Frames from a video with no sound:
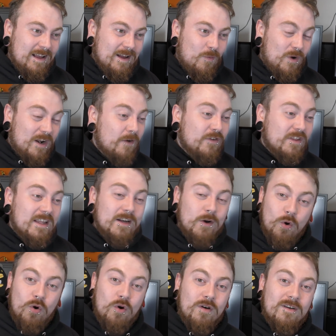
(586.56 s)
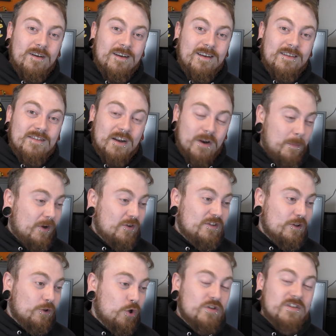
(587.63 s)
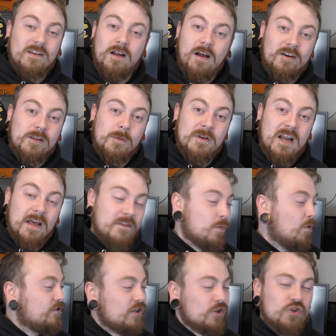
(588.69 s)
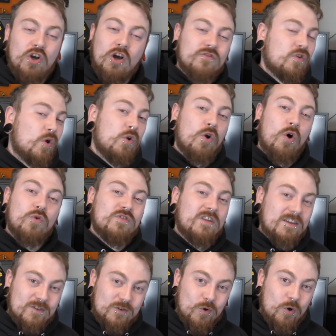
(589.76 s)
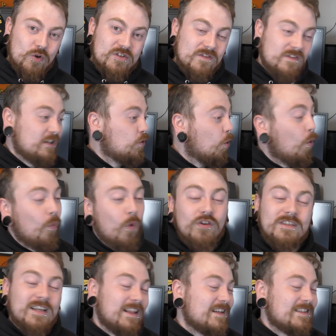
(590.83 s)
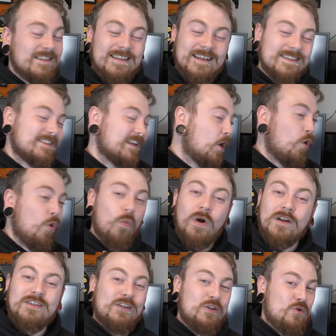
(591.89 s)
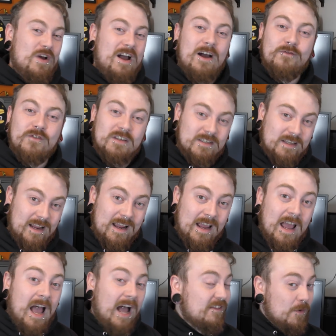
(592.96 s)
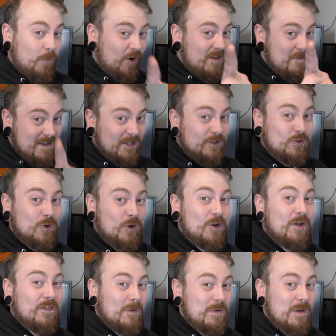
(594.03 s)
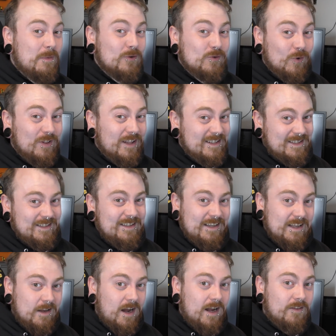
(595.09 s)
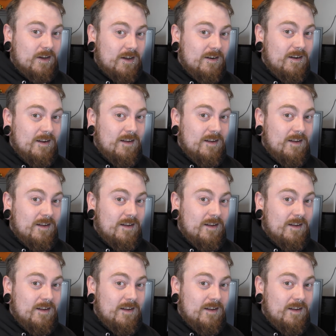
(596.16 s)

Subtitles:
Whenever they know they're about to lose an argument and they want to shut down all discourse and they don't want to listen to a single word that you have to say and they want to make sure other people don't listen to you either,